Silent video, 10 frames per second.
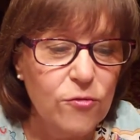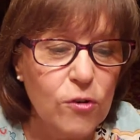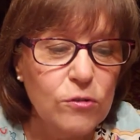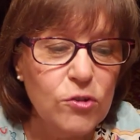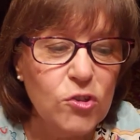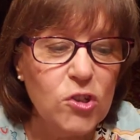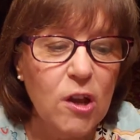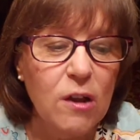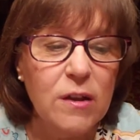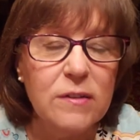1
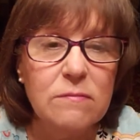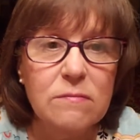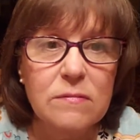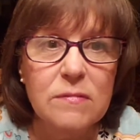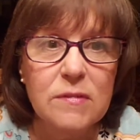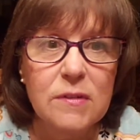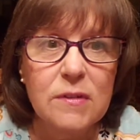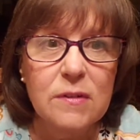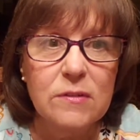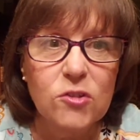John
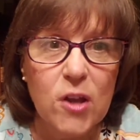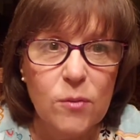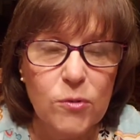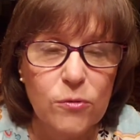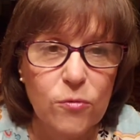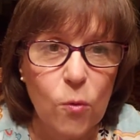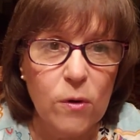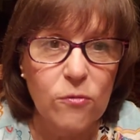chapter 4,